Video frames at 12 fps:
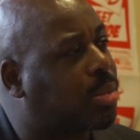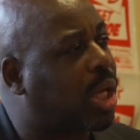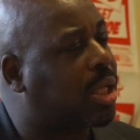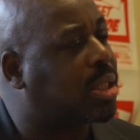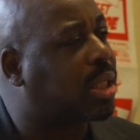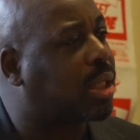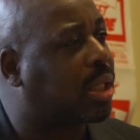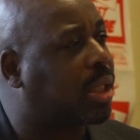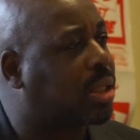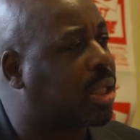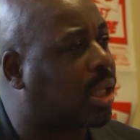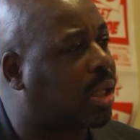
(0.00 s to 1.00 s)
be honest,
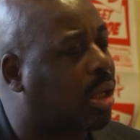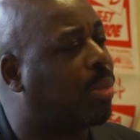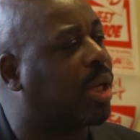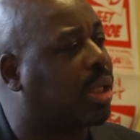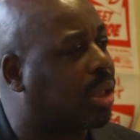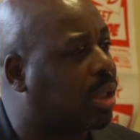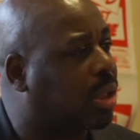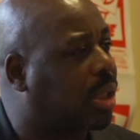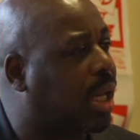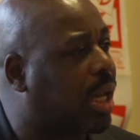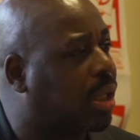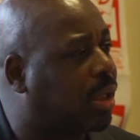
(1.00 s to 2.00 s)
it's a common
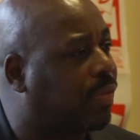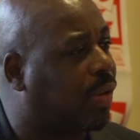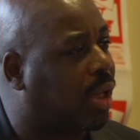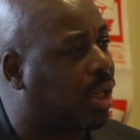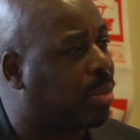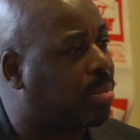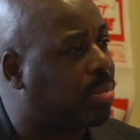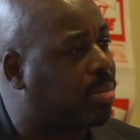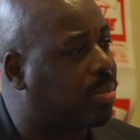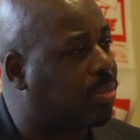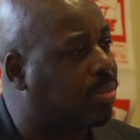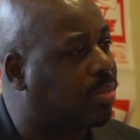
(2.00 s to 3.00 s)
kind of
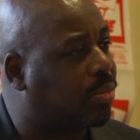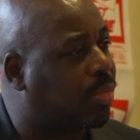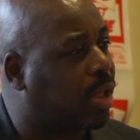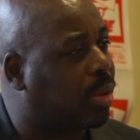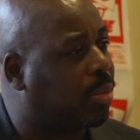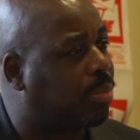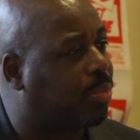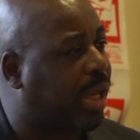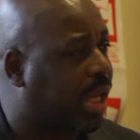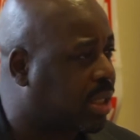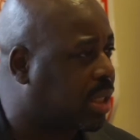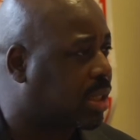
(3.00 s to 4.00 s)

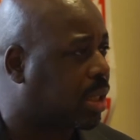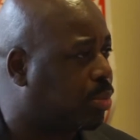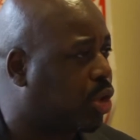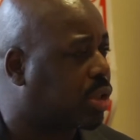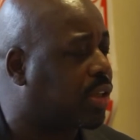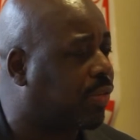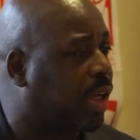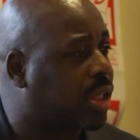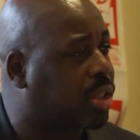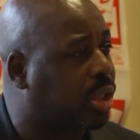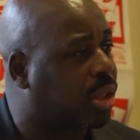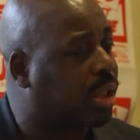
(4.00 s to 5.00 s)
basis and
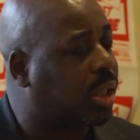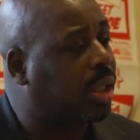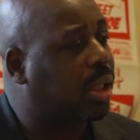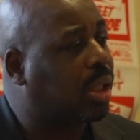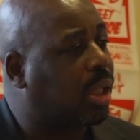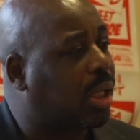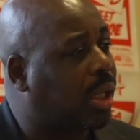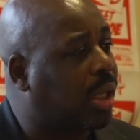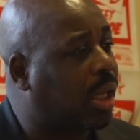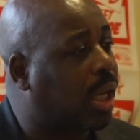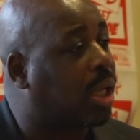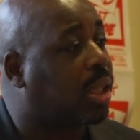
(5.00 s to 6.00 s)
motivation
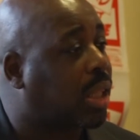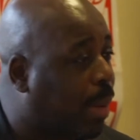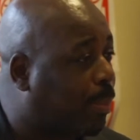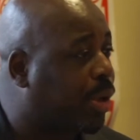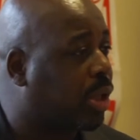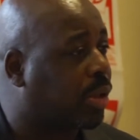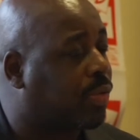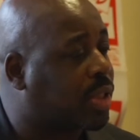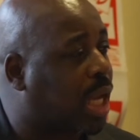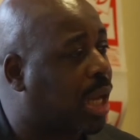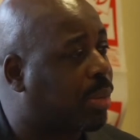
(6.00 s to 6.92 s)
at that period of time